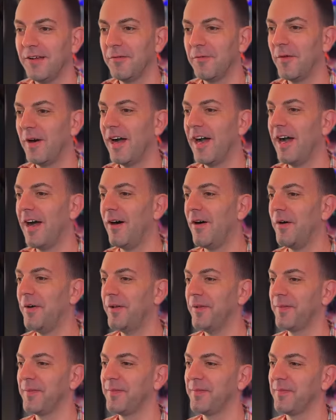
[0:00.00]
Wow.
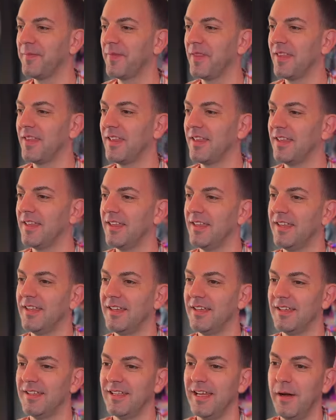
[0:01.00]

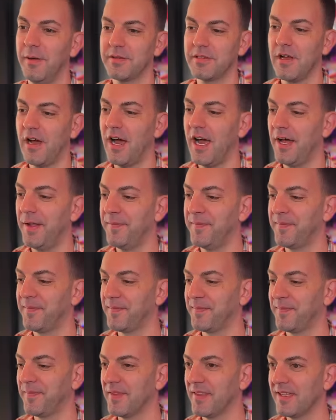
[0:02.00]
That was
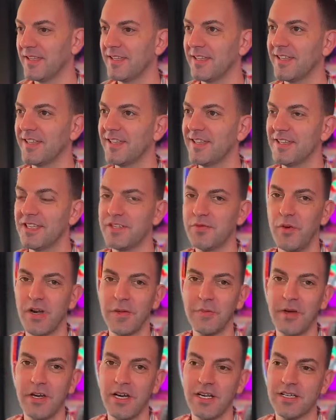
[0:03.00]
hot. 20
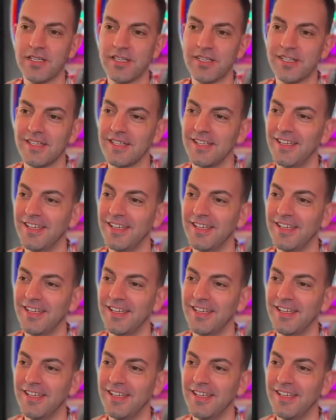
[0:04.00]
bucks.